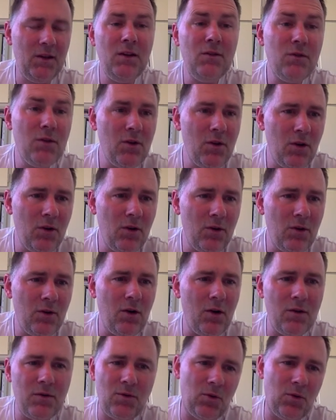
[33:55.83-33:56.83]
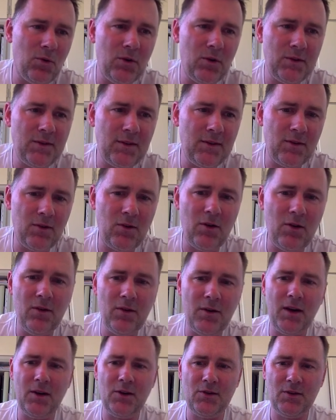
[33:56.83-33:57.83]
even though off course is a
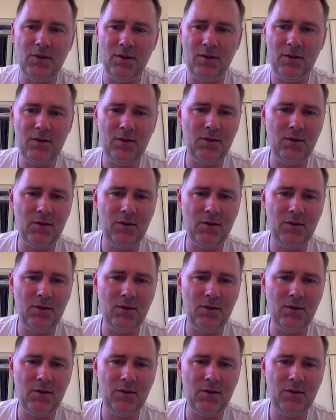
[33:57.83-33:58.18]
collocation.